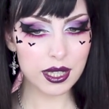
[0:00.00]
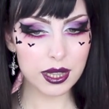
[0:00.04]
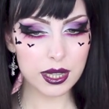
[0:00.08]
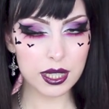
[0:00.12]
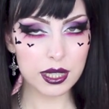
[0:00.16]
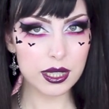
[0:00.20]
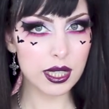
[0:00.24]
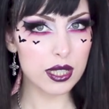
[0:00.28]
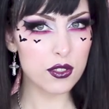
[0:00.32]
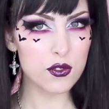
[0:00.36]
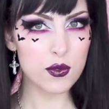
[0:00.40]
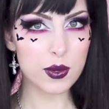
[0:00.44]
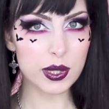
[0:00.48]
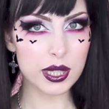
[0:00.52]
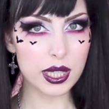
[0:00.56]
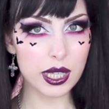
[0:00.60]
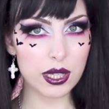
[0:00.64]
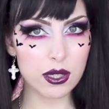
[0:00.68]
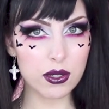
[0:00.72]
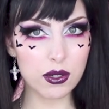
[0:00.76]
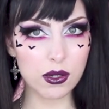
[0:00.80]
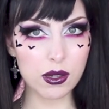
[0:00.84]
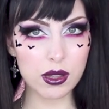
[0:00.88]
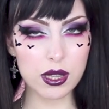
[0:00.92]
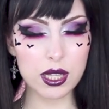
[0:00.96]
I think that's what
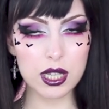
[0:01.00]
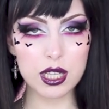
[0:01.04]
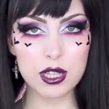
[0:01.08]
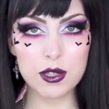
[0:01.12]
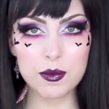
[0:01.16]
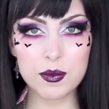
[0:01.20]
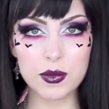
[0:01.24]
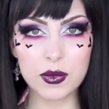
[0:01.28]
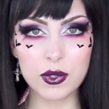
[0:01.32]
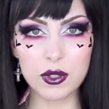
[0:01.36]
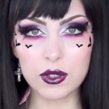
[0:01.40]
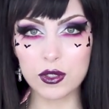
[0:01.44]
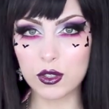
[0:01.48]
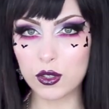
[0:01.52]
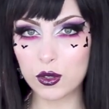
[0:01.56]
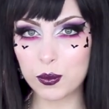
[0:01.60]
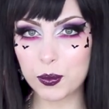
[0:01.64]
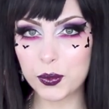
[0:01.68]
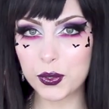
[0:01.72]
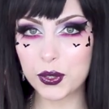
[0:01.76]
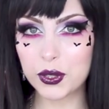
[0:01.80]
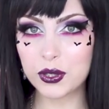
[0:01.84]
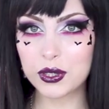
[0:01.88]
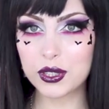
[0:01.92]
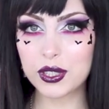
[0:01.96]
they call them,
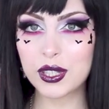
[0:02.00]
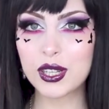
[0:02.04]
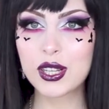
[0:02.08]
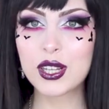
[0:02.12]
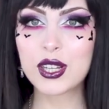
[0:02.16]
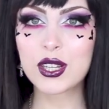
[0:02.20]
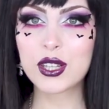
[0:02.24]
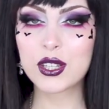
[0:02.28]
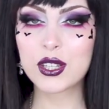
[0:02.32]
lookbook.